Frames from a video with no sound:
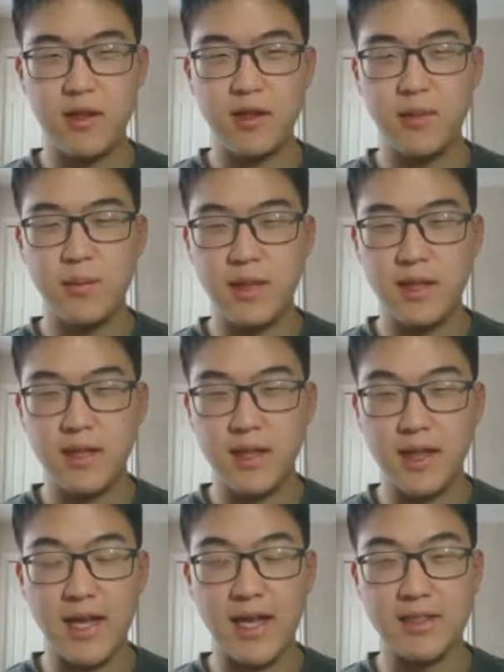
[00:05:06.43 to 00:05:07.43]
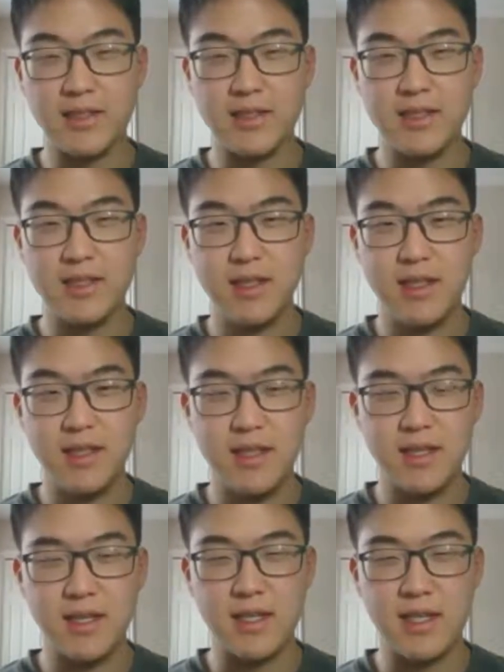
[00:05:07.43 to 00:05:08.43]
think I'm like less
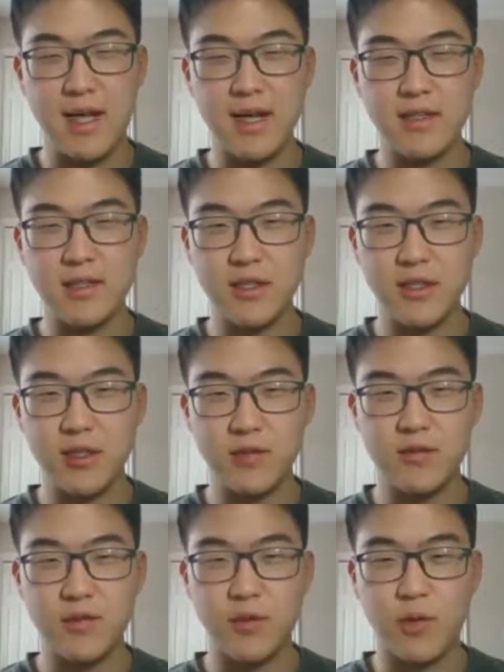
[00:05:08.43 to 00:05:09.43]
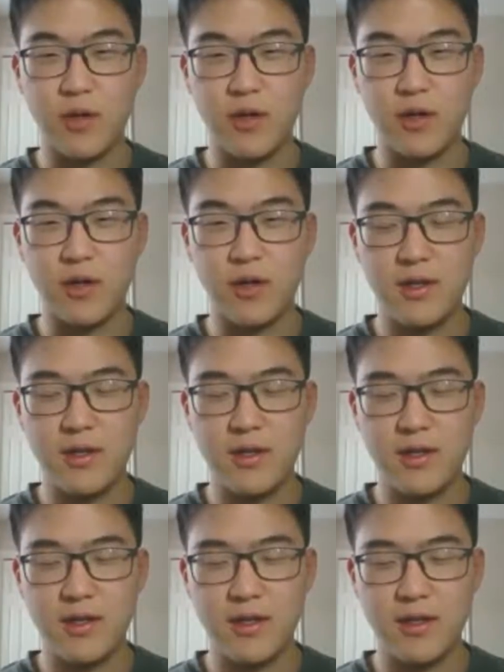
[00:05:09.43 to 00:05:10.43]
inclined to look for
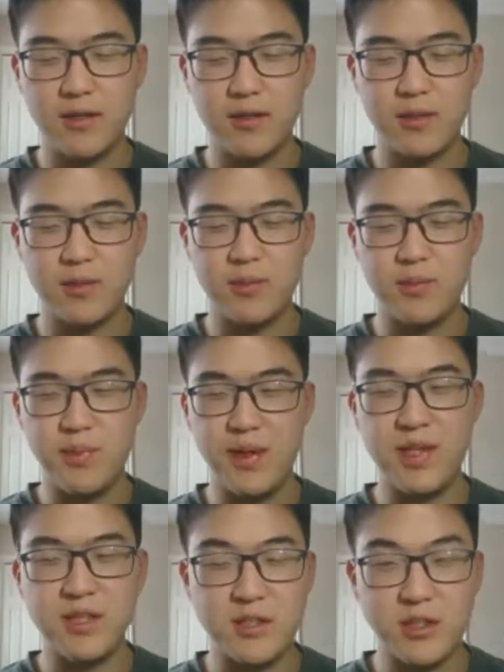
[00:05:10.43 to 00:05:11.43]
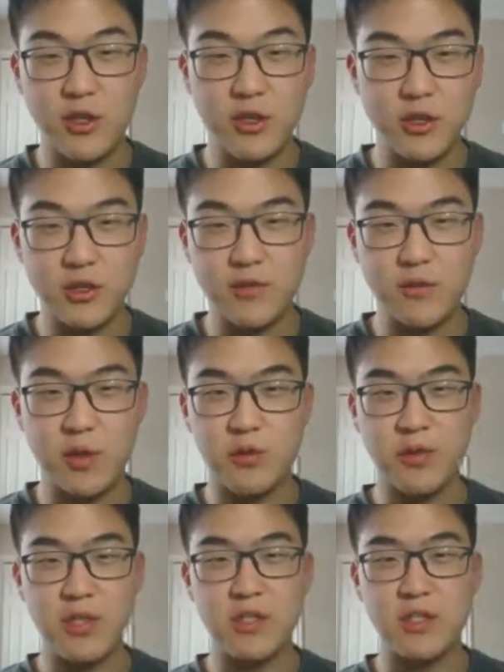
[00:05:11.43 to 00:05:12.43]
those big surges of
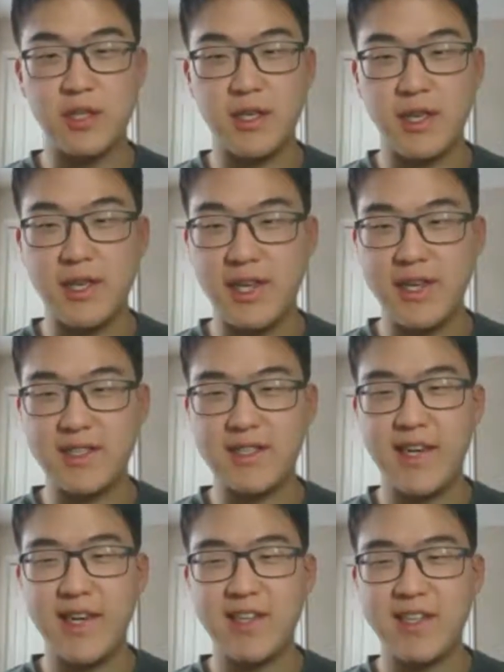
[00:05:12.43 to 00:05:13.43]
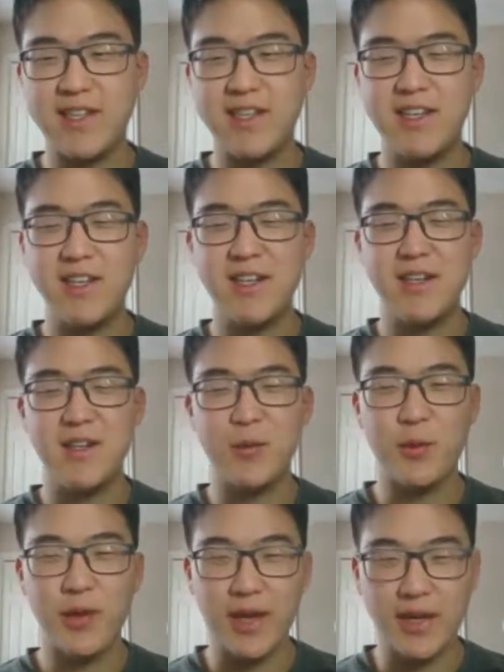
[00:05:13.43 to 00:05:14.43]
motivation. Like I take
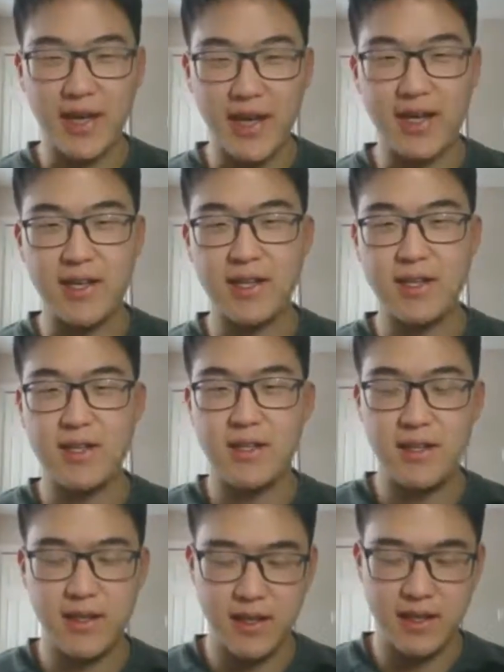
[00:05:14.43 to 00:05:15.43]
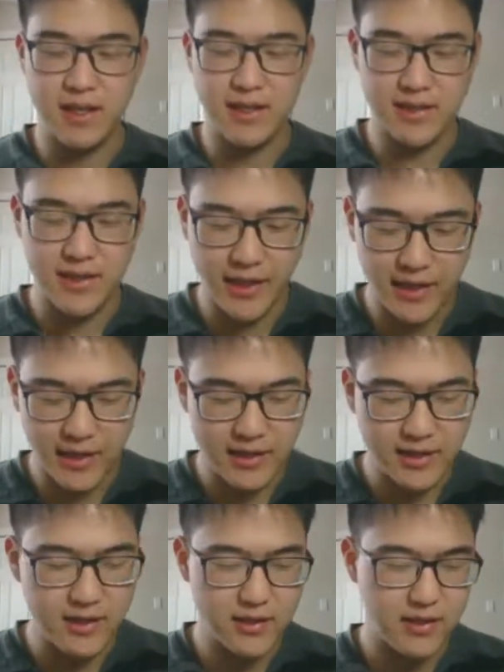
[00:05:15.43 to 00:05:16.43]
what I get. Like I take
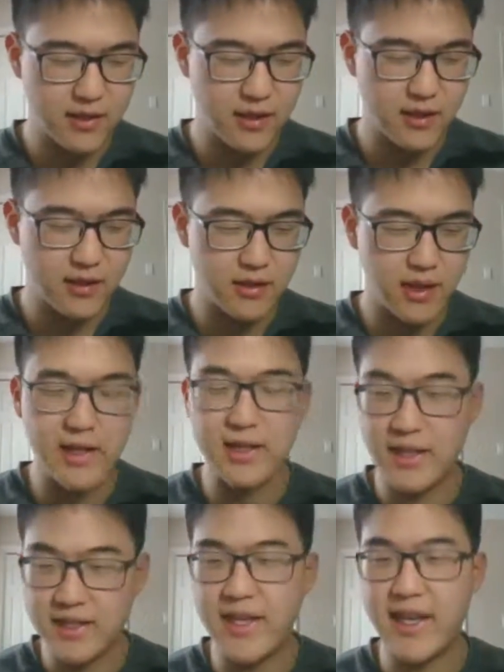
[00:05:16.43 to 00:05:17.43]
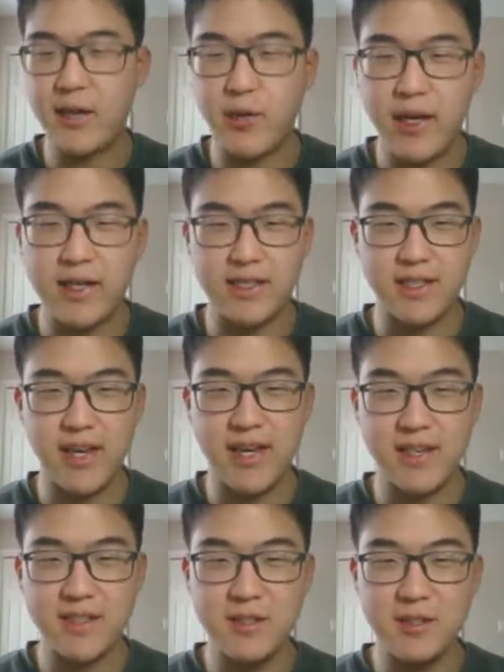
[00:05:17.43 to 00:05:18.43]
I take what I can
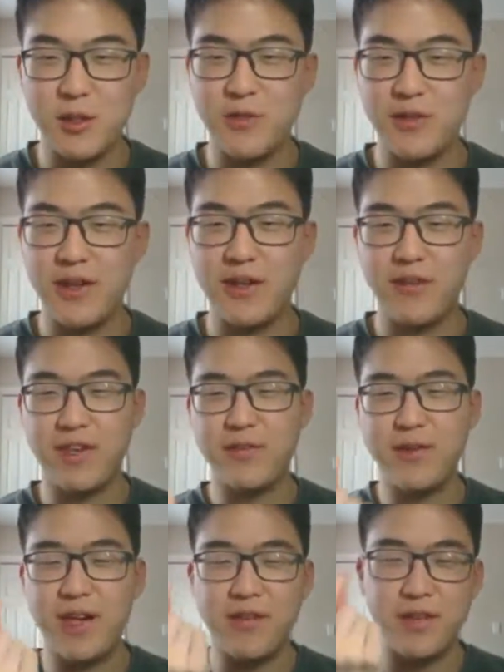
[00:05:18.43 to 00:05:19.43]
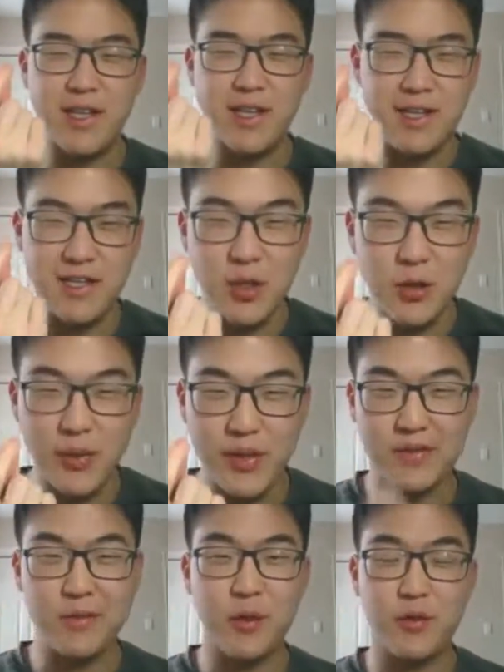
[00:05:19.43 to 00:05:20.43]
get. So if I even have like a little bit
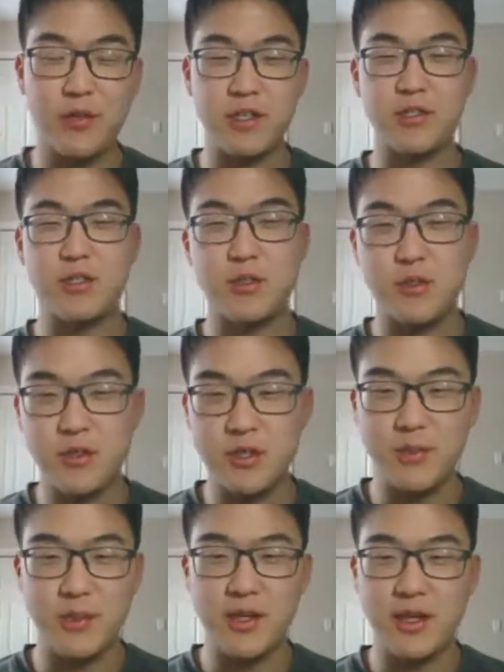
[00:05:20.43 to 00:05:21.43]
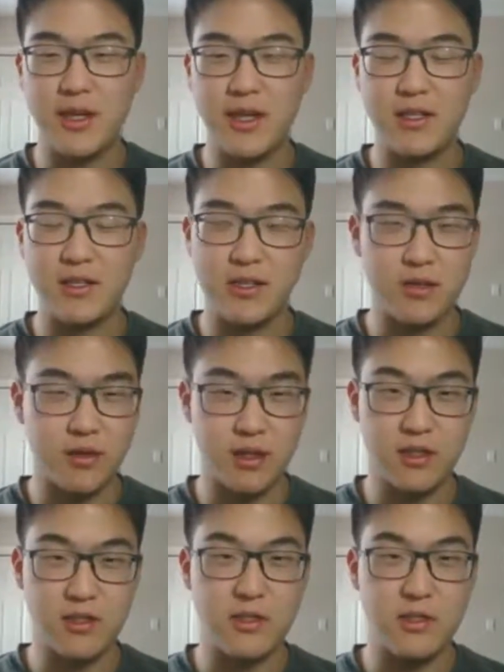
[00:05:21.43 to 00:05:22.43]
of motivation to do something, I just sort of
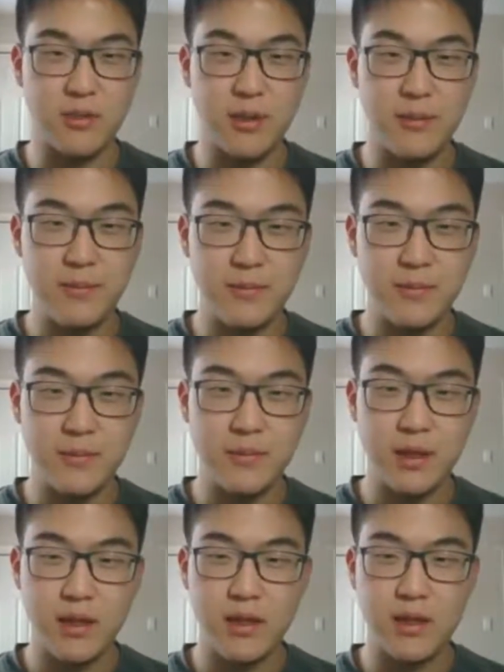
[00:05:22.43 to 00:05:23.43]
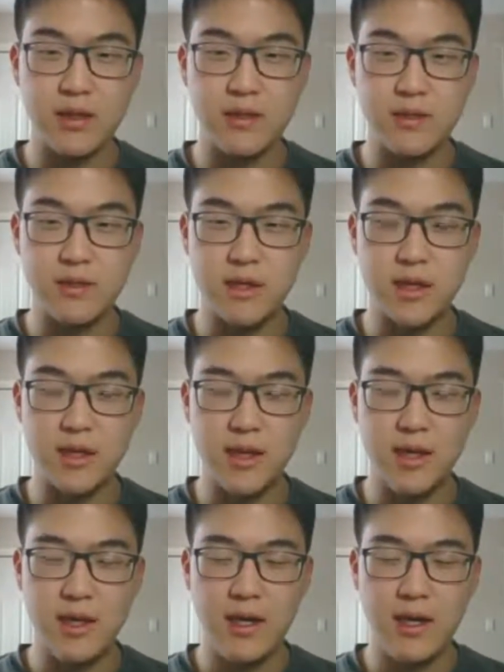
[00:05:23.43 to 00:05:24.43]
listen to it. And
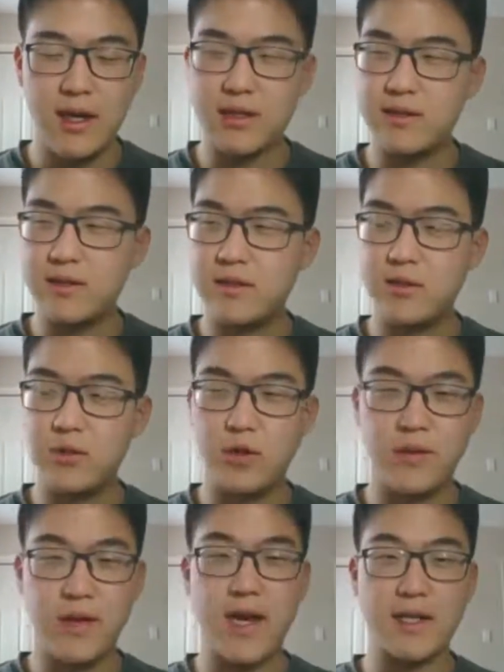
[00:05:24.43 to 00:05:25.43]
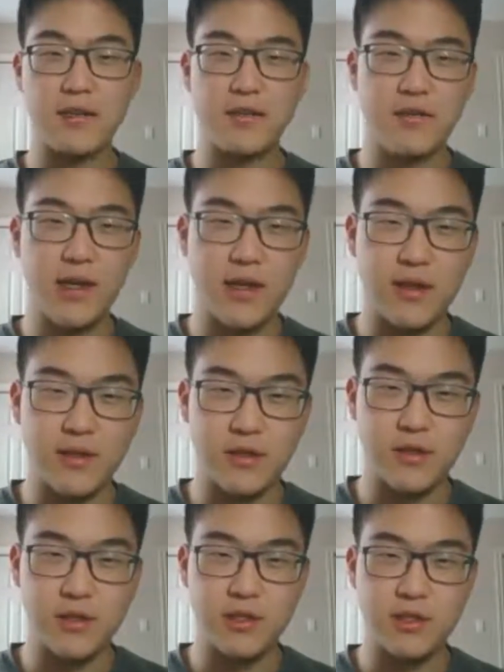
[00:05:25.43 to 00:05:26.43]
I guess it's sort of an act of faith
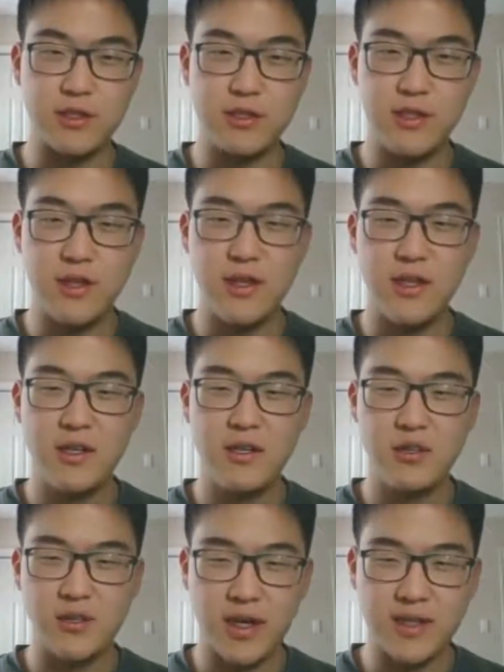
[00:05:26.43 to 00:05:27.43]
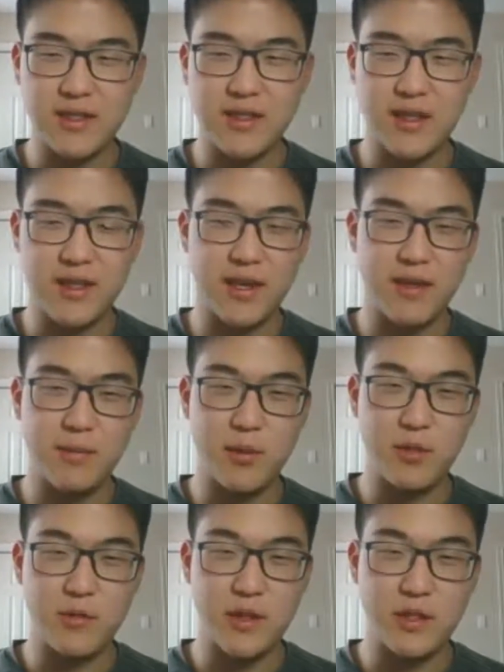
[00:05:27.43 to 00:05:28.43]
to just trust that that
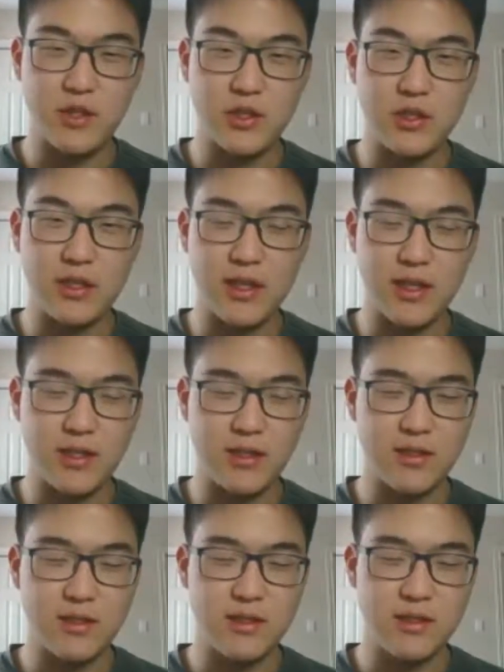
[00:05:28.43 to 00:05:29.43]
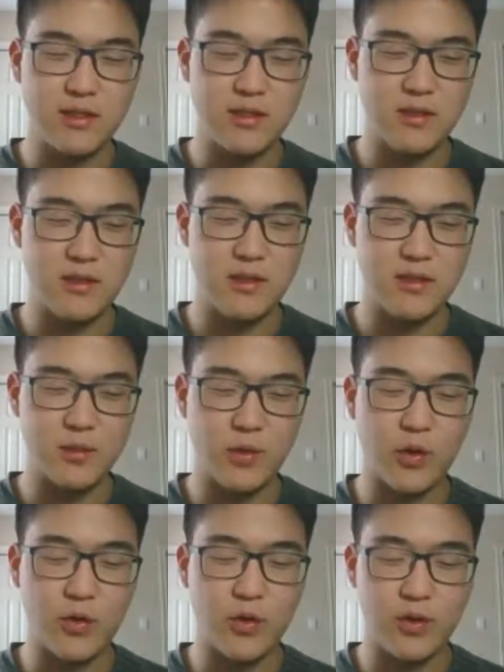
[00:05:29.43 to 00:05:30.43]
motivation is
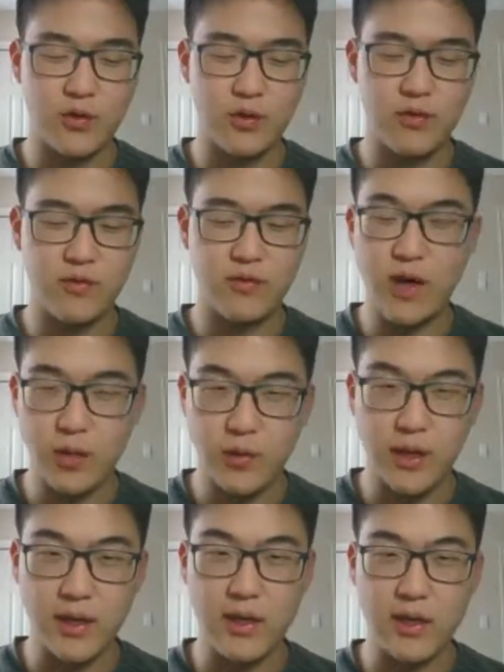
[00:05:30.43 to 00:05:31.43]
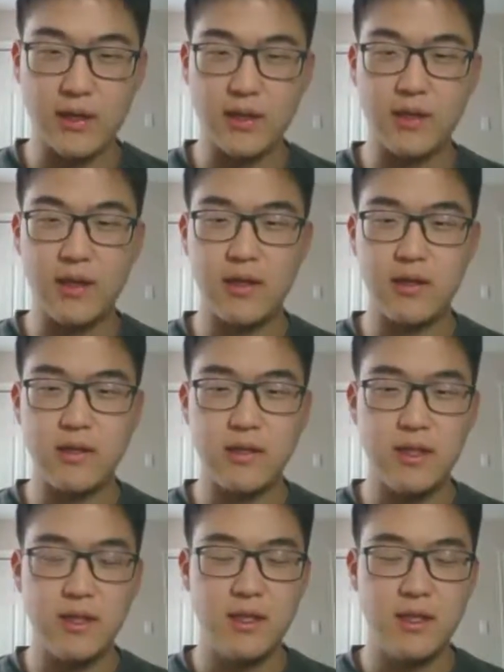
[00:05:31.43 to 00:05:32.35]
worth following and